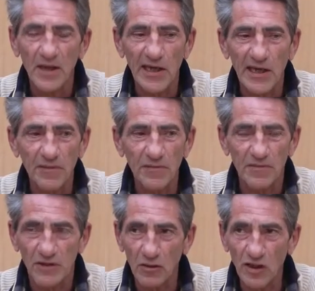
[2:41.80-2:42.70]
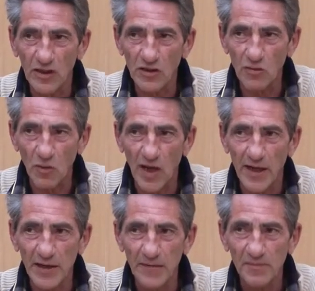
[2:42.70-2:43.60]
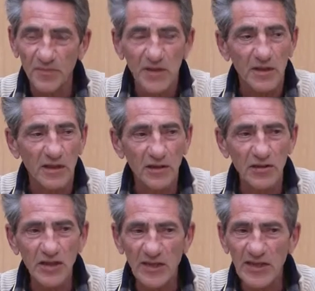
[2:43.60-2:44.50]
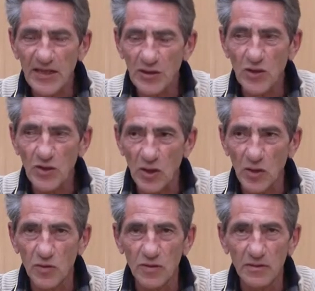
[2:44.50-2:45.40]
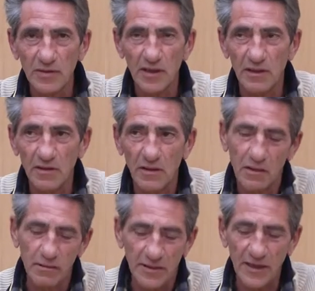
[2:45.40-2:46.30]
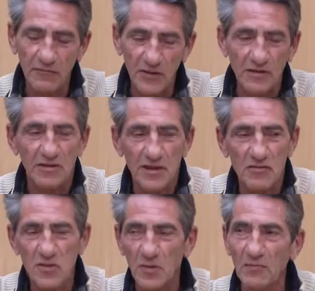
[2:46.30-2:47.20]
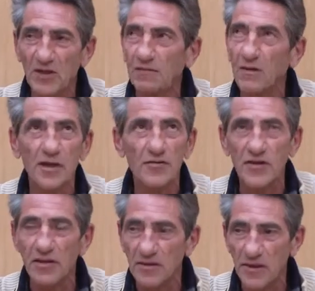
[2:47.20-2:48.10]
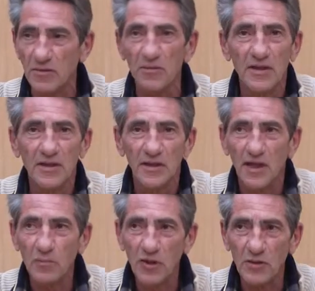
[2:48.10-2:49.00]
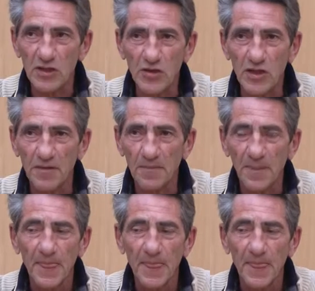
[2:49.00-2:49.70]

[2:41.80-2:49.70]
And then you let it dry, and then you need to heat the stone. And okay, here in Spain we have a lot of sun, so I put them in the sun.